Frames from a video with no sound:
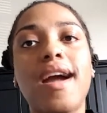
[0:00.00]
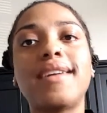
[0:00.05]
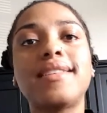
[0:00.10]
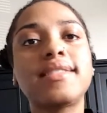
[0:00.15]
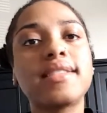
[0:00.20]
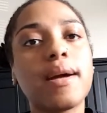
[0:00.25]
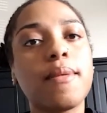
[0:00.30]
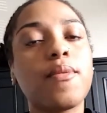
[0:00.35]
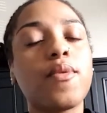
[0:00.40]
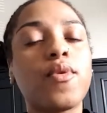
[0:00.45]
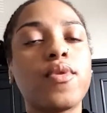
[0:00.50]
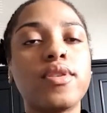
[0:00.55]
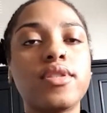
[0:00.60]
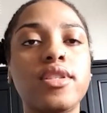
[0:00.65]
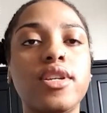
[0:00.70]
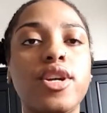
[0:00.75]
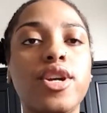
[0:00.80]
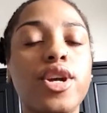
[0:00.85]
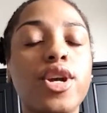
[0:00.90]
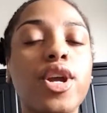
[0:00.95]
I stopped going
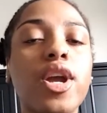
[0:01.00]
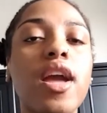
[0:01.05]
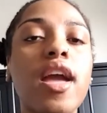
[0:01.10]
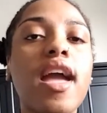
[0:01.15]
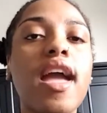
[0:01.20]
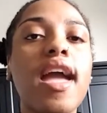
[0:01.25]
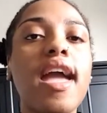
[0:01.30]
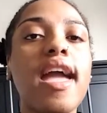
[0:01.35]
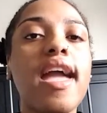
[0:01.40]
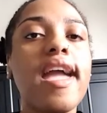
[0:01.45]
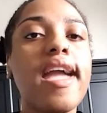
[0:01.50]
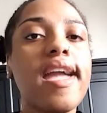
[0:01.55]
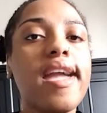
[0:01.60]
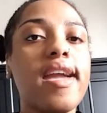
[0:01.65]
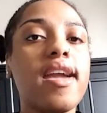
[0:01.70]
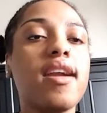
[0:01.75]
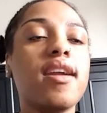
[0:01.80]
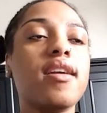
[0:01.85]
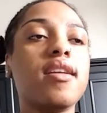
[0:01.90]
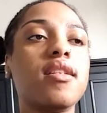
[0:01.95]
to her
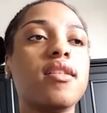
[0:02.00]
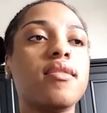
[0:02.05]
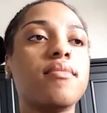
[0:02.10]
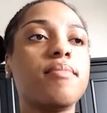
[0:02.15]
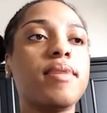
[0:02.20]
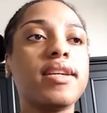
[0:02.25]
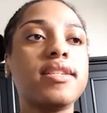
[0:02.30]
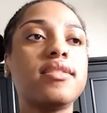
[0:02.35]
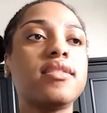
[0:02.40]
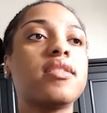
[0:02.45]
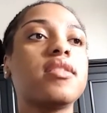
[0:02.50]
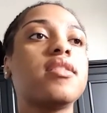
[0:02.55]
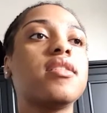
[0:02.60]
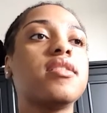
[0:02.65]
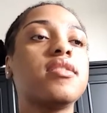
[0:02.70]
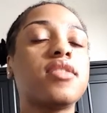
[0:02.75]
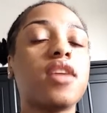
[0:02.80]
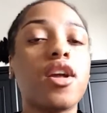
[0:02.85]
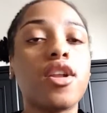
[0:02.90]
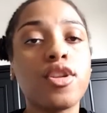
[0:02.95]
and
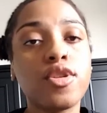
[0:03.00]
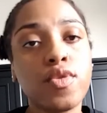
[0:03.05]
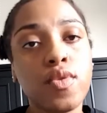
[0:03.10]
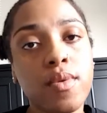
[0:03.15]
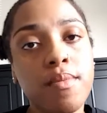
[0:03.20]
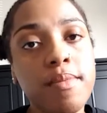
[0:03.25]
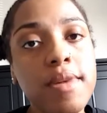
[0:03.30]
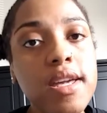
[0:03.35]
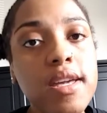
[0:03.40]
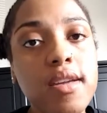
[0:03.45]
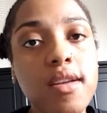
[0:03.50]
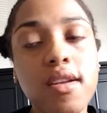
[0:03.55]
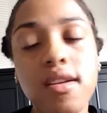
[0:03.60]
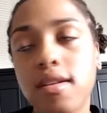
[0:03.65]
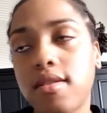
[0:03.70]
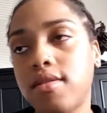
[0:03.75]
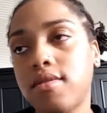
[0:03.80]
basically started doing me